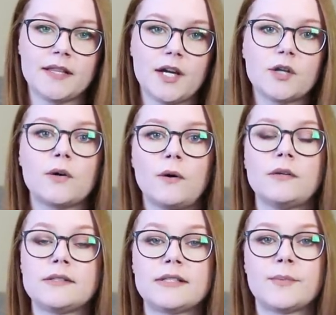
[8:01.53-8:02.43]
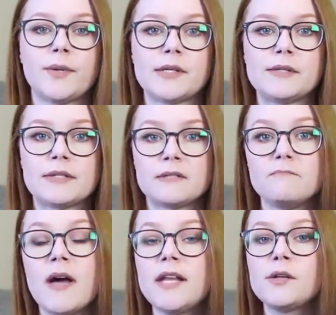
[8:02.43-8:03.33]
Their goal is to produce as
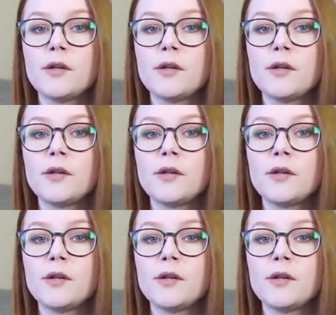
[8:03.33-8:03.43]
many